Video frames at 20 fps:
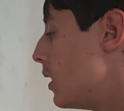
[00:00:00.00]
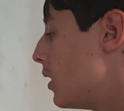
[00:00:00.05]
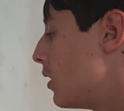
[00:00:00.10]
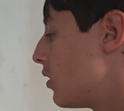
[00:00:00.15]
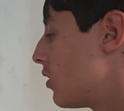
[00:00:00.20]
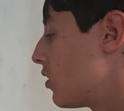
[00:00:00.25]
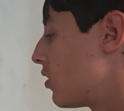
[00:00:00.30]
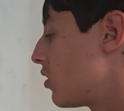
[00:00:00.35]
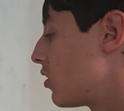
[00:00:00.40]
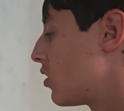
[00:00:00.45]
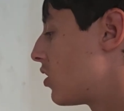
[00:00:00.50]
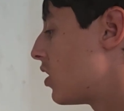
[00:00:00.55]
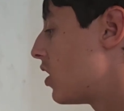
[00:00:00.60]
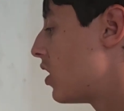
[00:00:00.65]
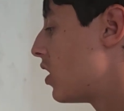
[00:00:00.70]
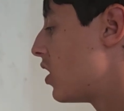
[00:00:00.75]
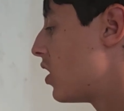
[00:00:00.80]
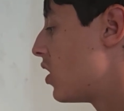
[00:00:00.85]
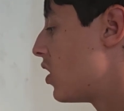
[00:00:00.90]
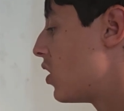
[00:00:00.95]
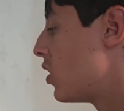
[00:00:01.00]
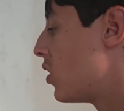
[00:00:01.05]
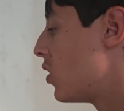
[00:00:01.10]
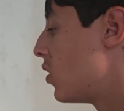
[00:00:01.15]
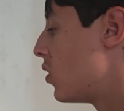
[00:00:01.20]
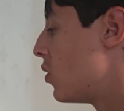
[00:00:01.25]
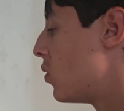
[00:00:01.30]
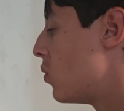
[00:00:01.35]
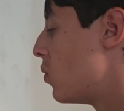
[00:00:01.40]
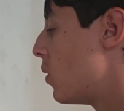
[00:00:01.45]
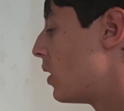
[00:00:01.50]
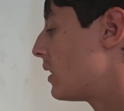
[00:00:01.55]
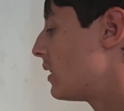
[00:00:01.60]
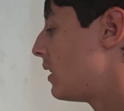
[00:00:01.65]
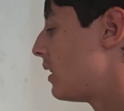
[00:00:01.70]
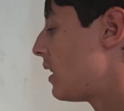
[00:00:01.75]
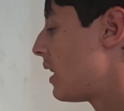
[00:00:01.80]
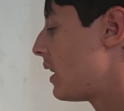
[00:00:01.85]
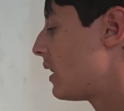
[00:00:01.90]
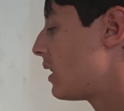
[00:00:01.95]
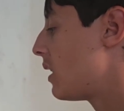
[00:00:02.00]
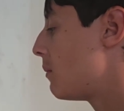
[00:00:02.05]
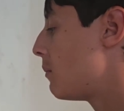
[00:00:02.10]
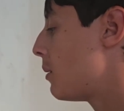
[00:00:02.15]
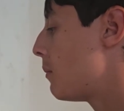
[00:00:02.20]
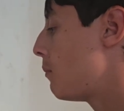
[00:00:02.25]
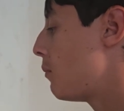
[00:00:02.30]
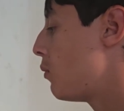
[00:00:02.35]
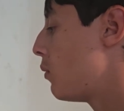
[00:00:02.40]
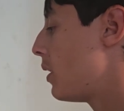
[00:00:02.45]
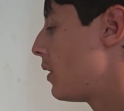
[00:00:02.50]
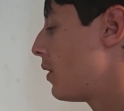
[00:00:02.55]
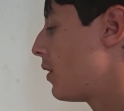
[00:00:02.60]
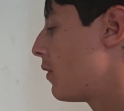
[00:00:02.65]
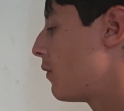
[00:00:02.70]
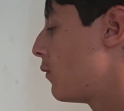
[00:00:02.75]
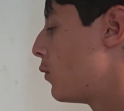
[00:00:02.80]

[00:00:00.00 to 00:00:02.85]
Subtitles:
So what did I come up with